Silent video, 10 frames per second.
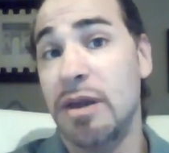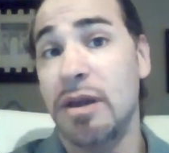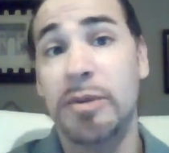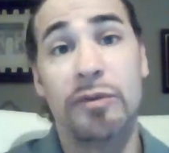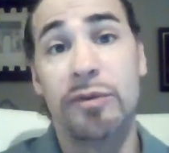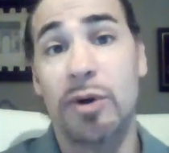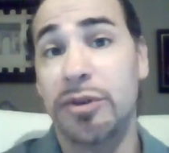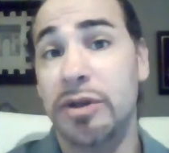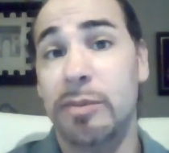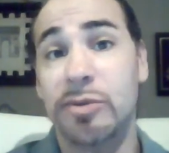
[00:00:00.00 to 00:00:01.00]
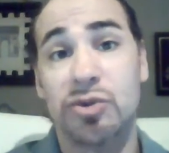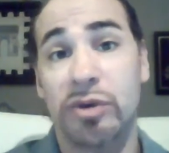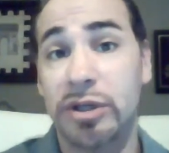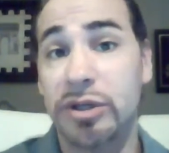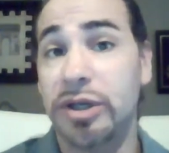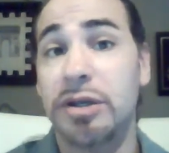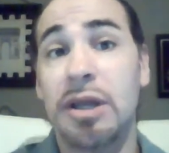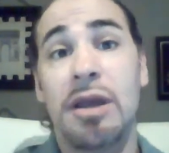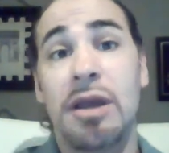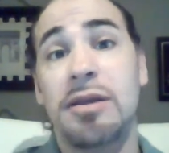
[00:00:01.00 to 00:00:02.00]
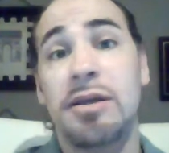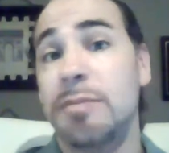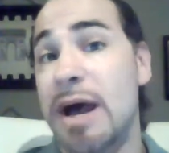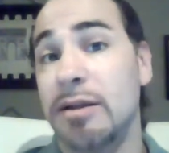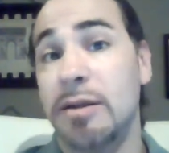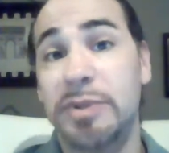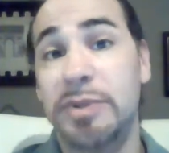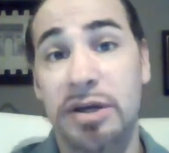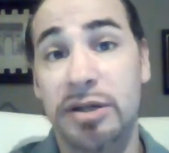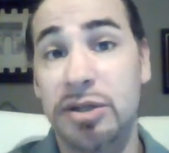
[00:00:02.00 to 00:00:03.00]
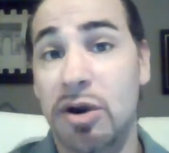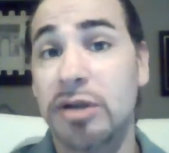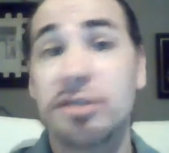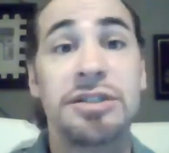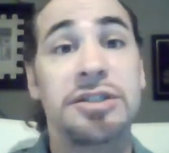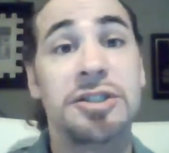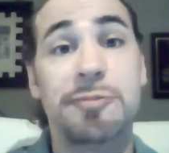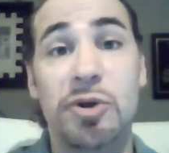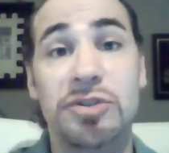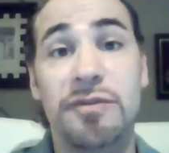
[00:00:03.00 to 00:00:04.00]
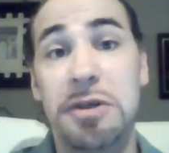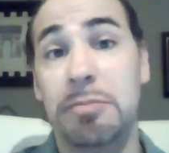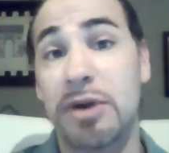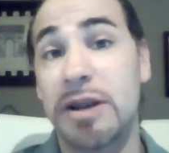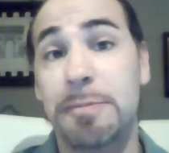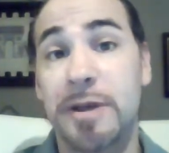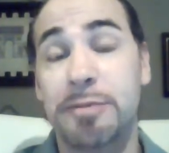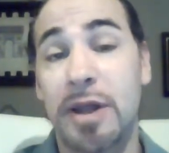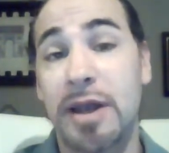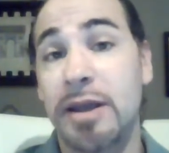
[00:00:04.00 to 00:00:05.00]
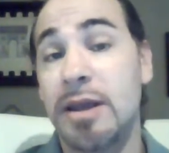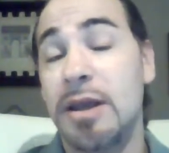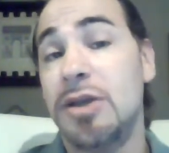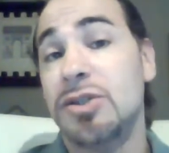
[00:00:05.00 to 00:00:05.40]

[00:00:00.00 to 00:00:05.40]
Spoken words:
I mean, overall, the numbers were really good. He can pile up a ton of yards. He's explosive. He can break a big play.